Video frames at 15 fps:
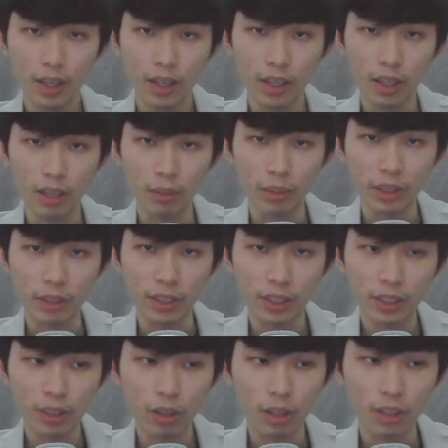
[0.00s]
I'll be
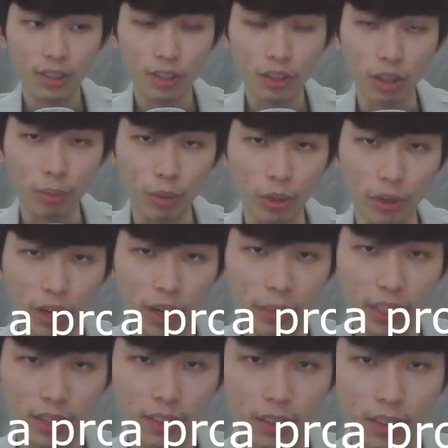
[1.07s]
creating courses on
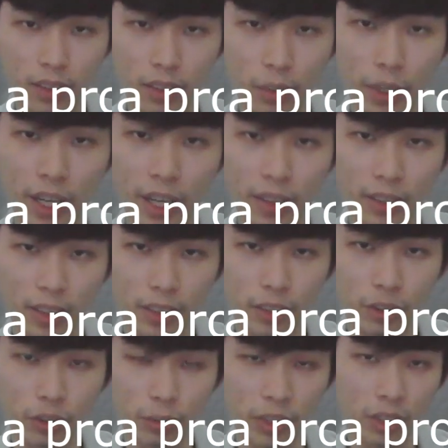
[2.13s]
programming the way I think it
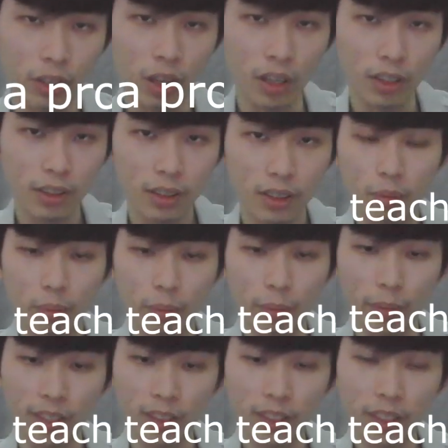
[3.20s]
should be taught,
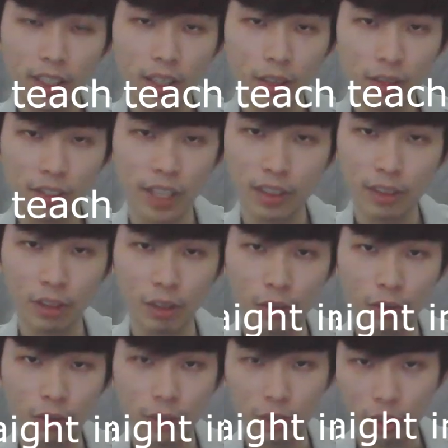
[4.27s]
by learning how to gather your
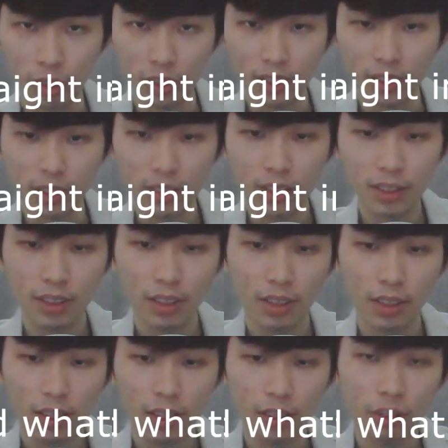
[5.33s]
own resources,
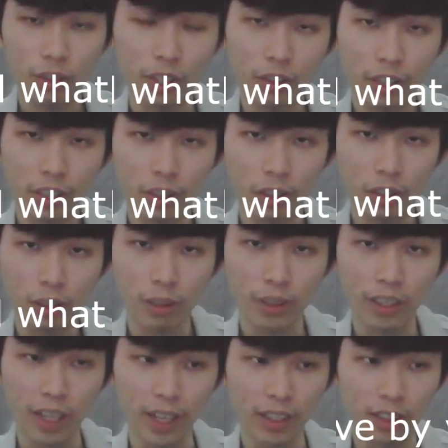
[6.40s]
structuring your
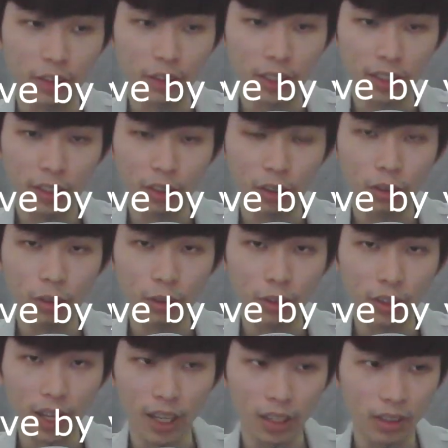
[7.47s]
code, and creating your
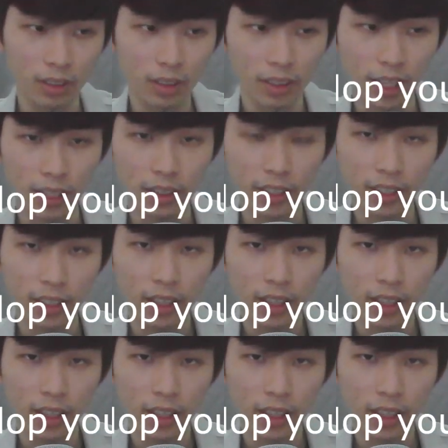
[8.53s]
own understanding.